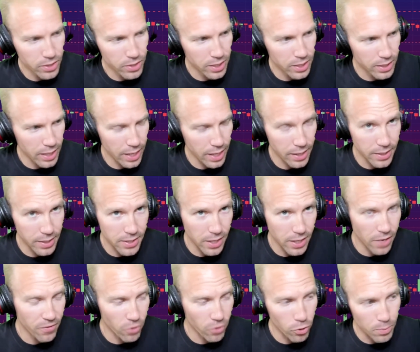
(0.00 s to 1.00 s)
Today is
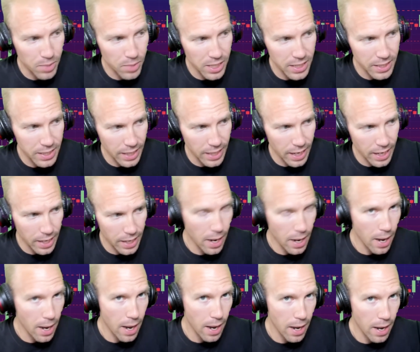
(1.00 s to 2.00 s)
FOMC
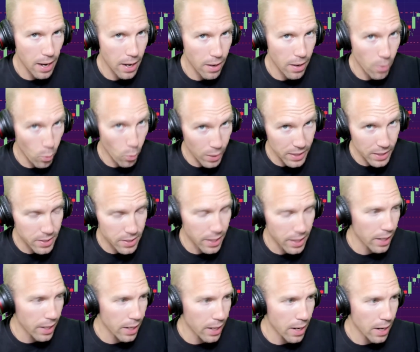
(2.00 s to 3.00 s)
Day,
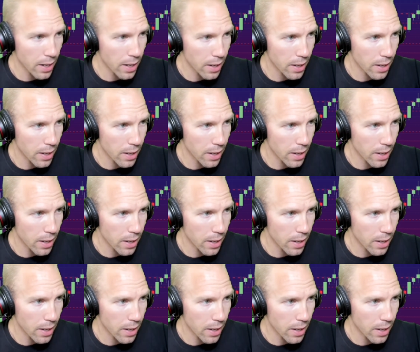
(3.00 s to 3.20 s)
Wednesday,